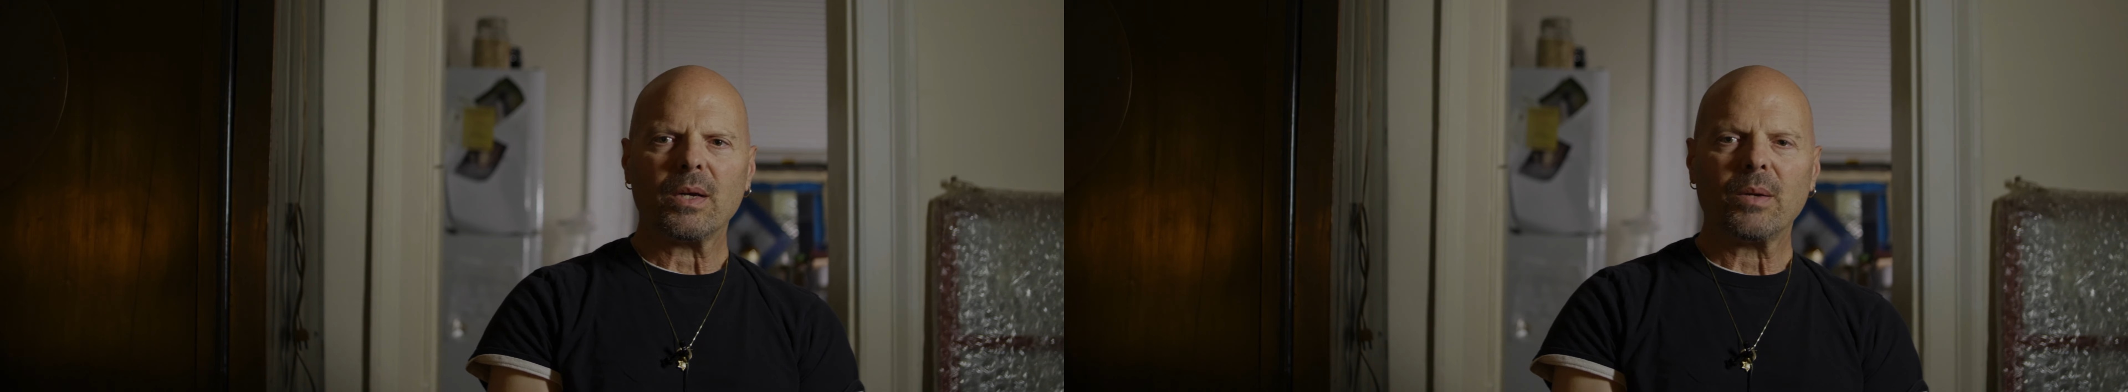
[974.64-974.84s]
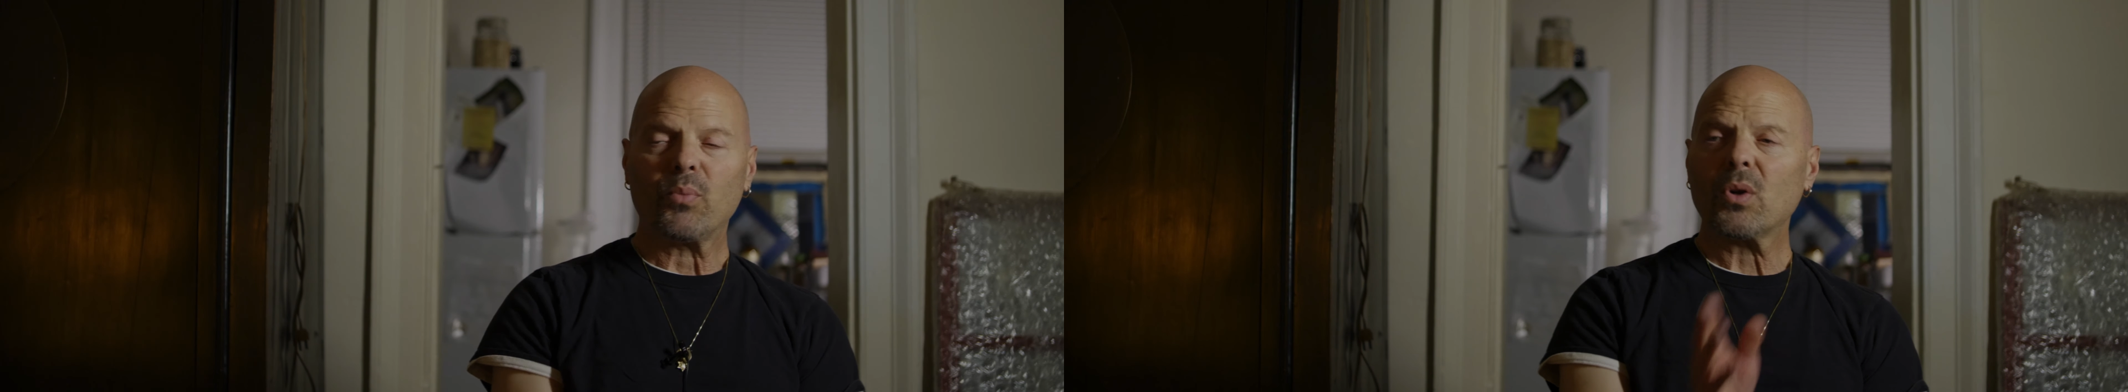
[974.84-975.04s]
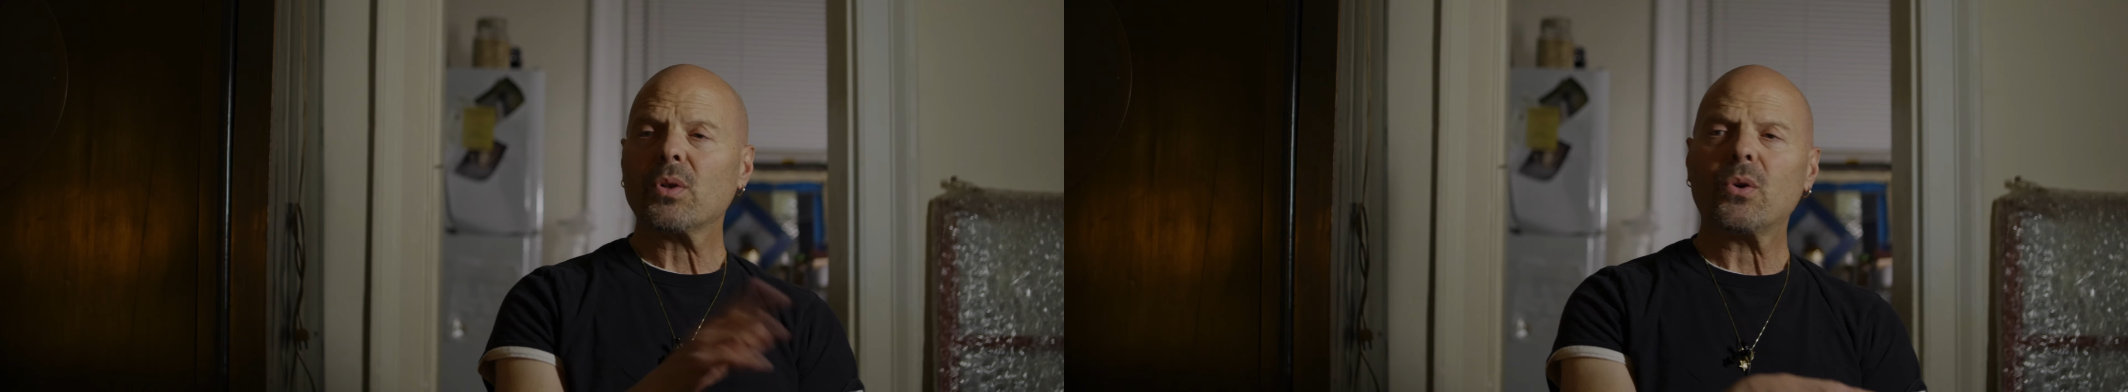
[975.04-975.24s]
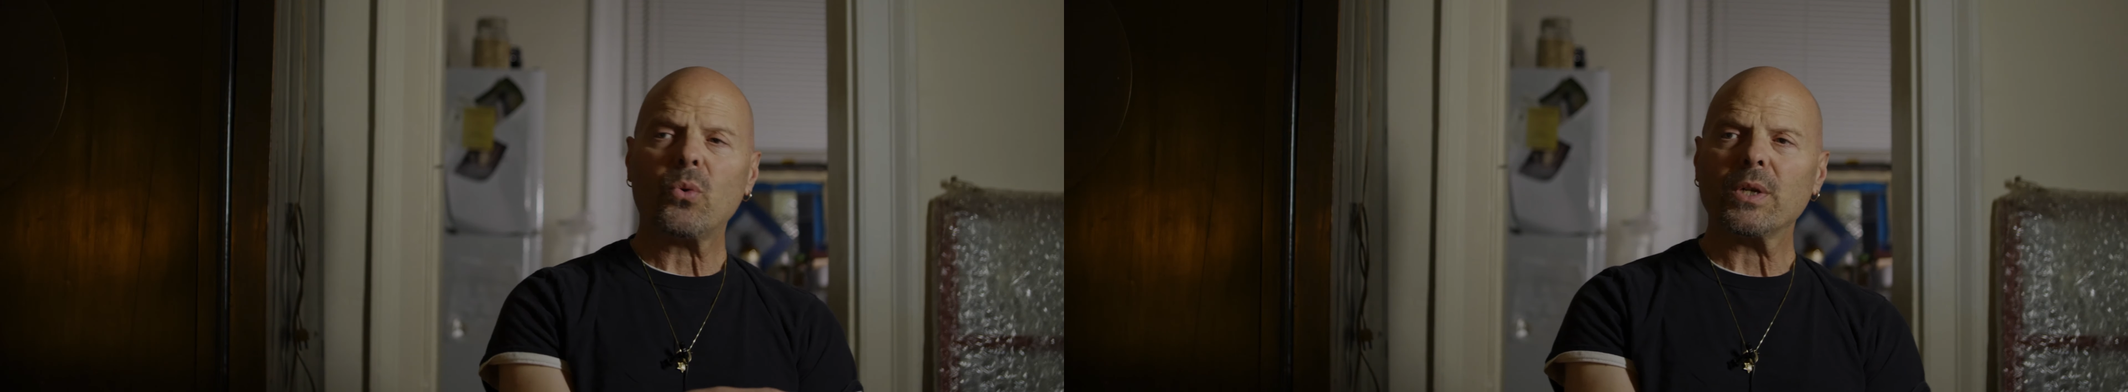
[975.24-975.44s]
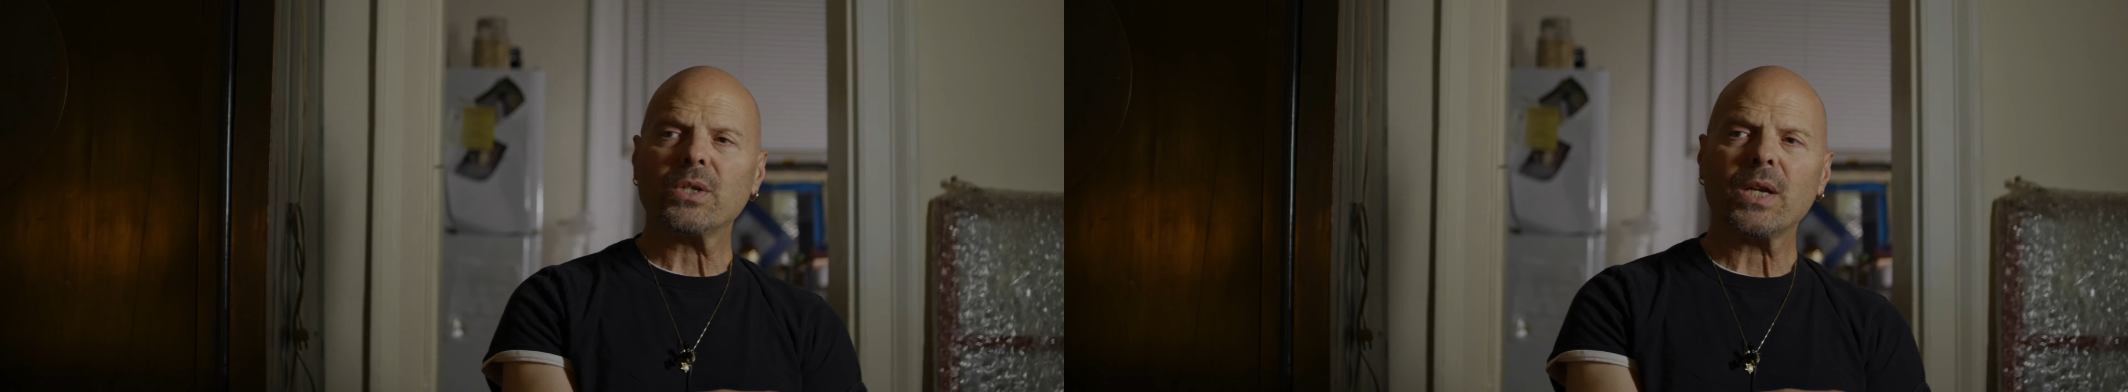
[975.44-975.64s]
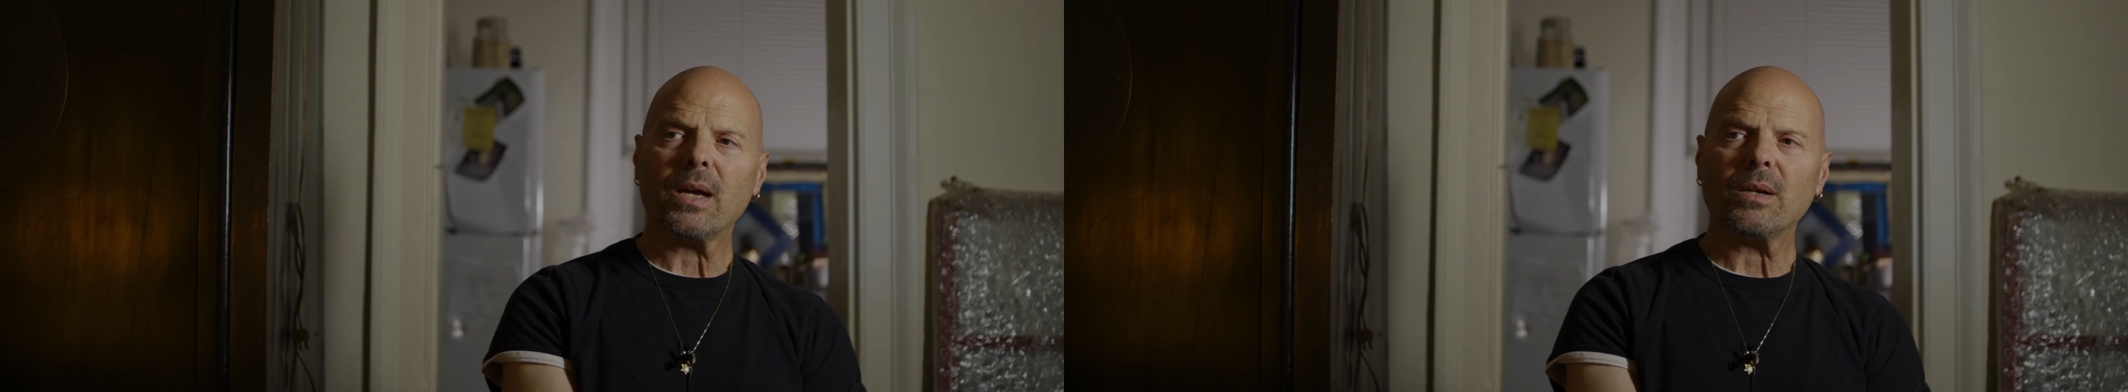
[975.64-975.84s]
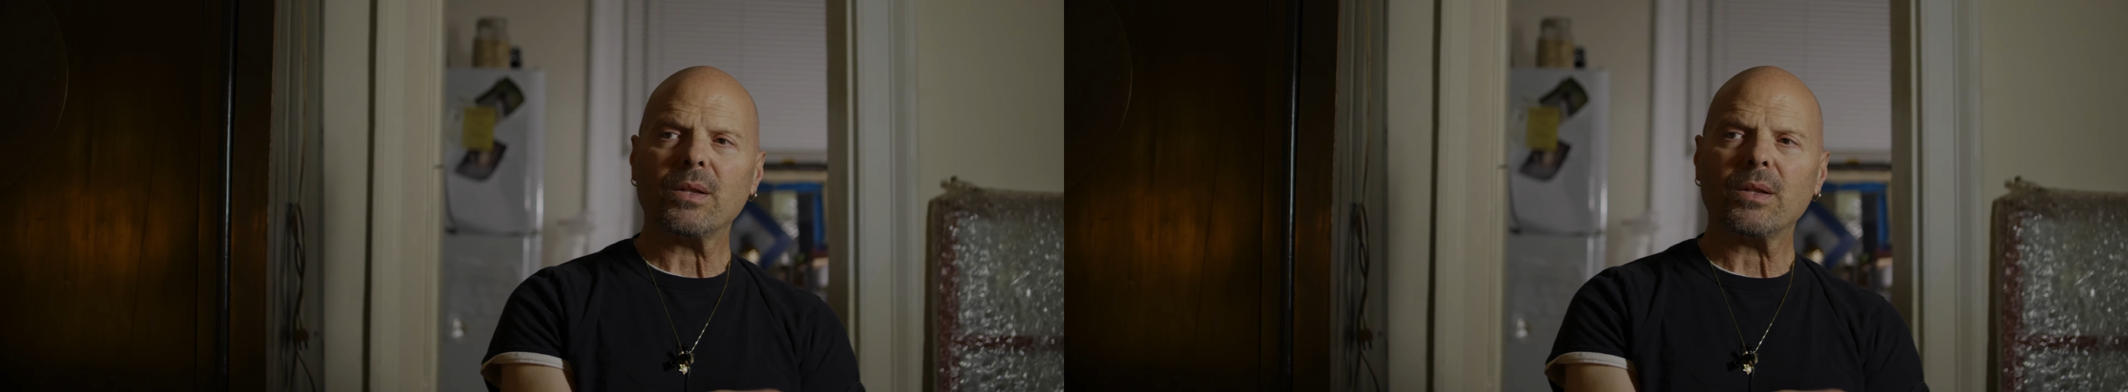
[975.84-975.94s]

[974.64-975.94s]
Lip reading: in Brooklyn Quartet,